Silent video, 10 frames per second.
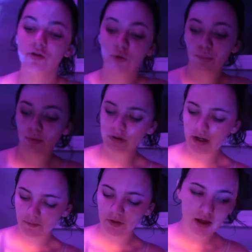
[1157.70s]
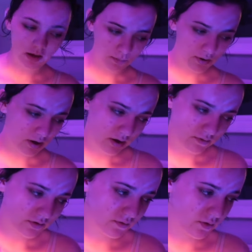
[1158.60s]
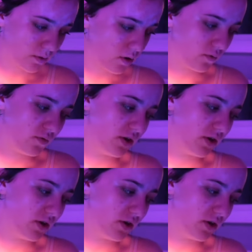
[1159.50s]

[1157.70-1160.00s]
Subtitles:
So props to them for getting up early enough to film a whole